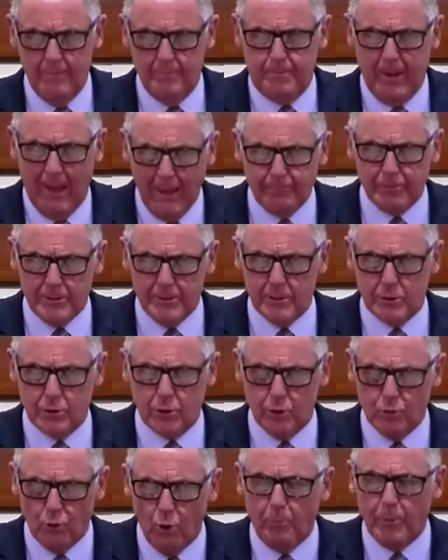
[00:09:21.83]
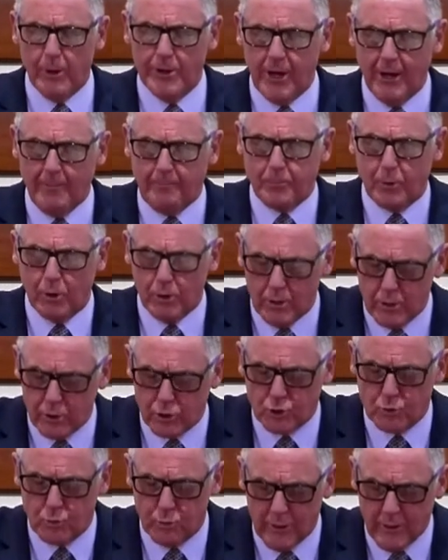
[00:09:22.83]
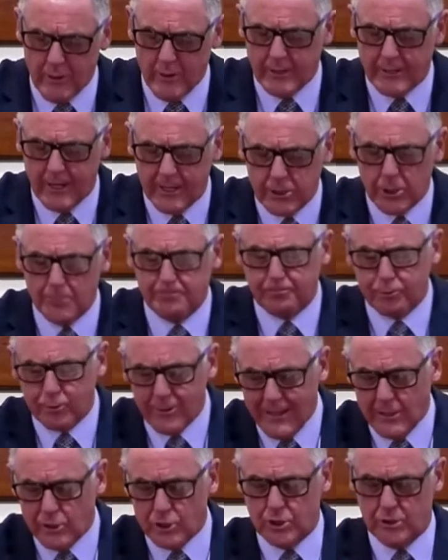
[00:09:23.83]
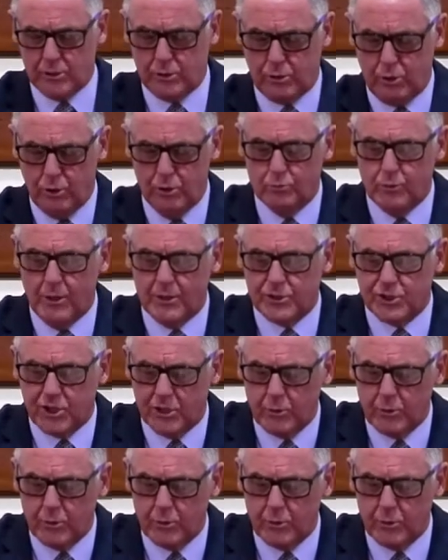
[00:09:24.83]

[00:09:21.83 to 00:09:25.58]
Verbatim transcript: people to open up God's Word and to preach it to us.